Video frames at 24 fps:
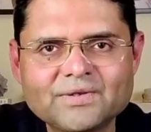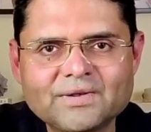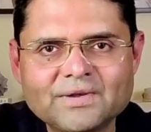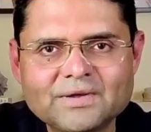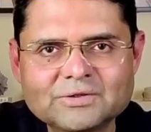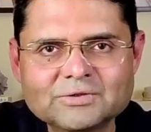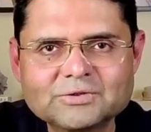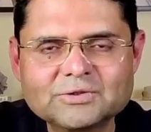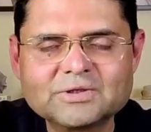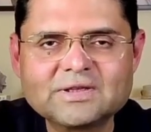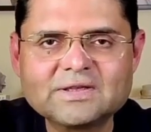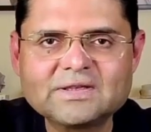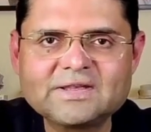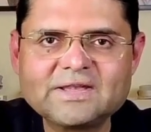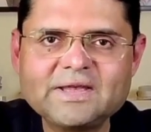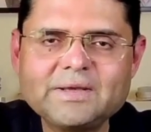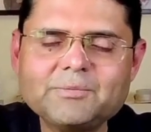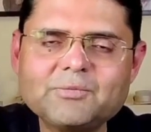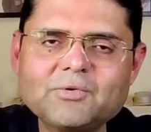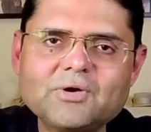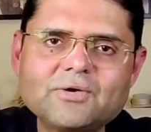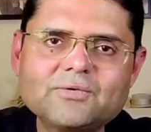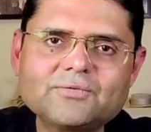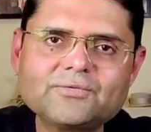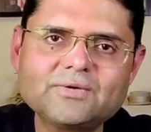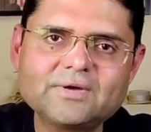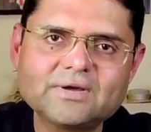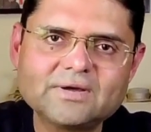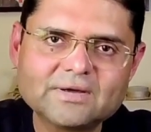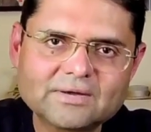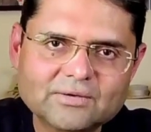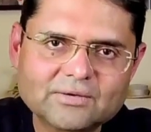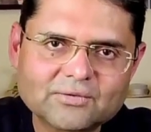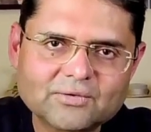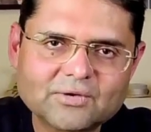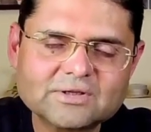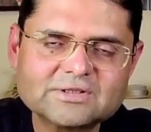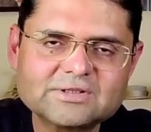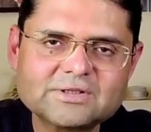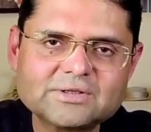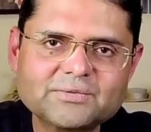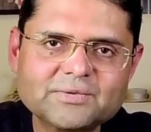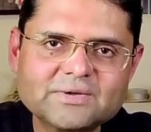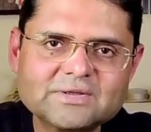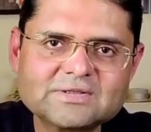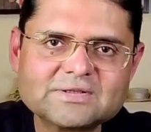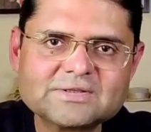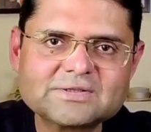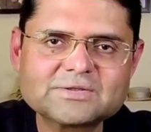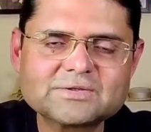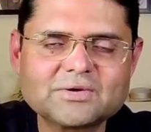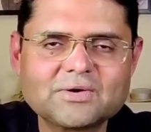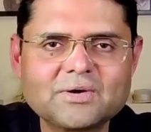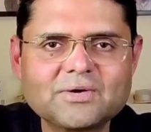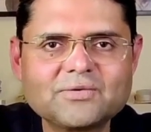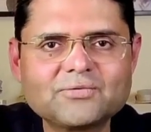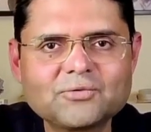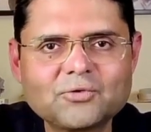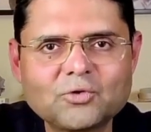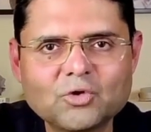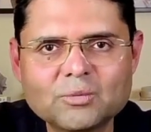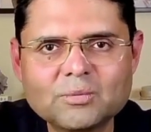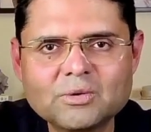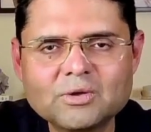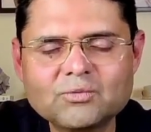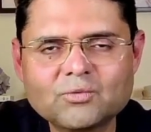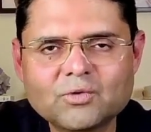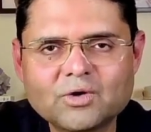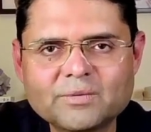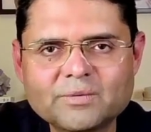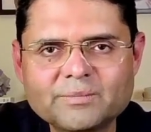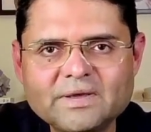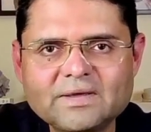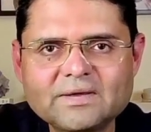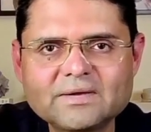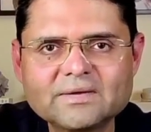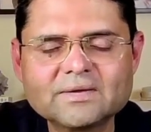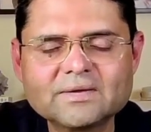So, the theme of consequences of global warming